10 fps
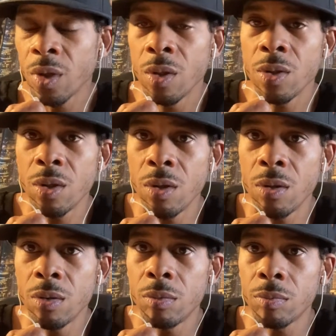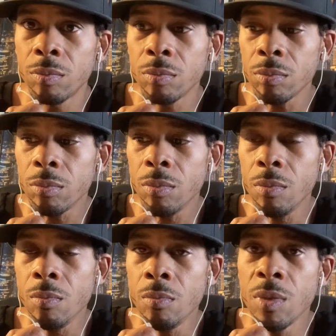So
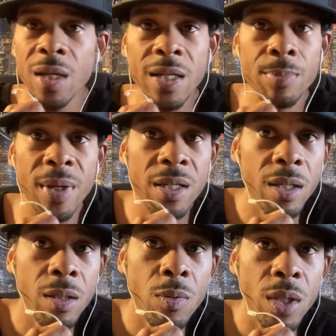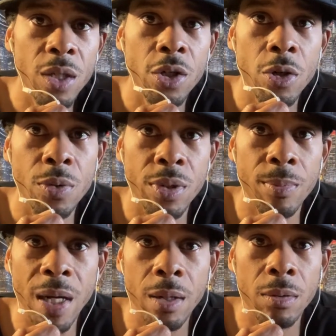that's basically what the show is
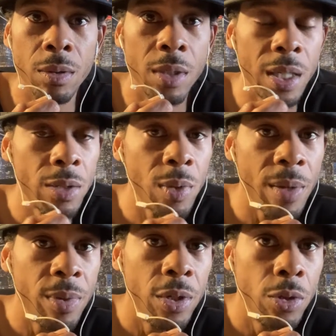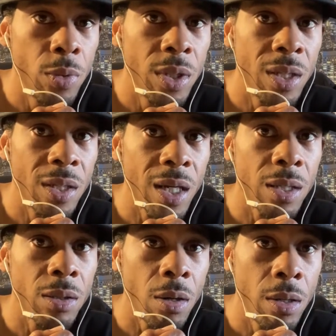about. That's what I've been doing since I
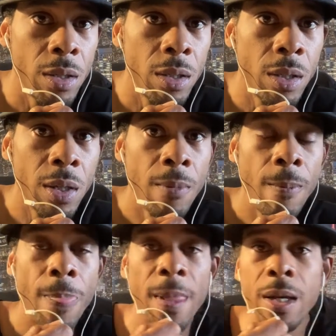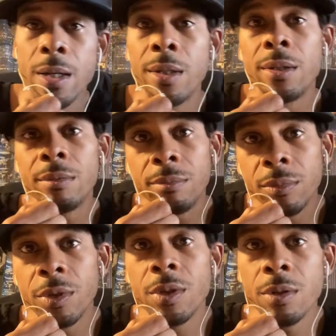started. And,
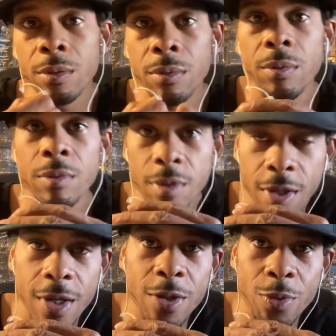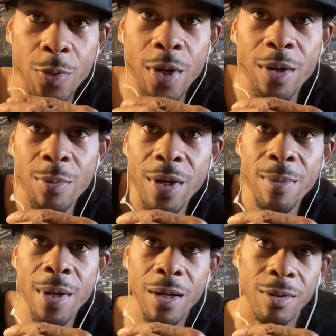that's what we're going to be
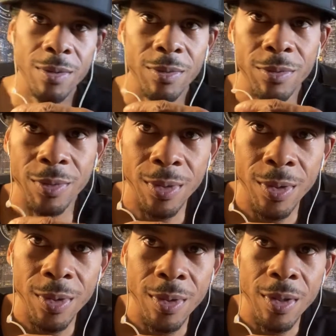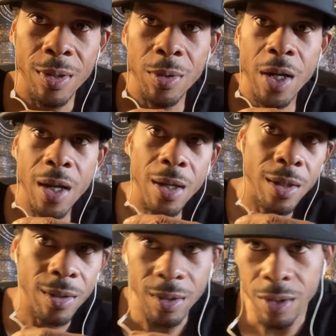about. Okay,
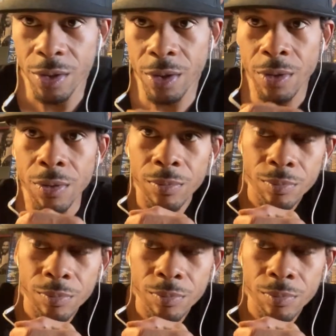so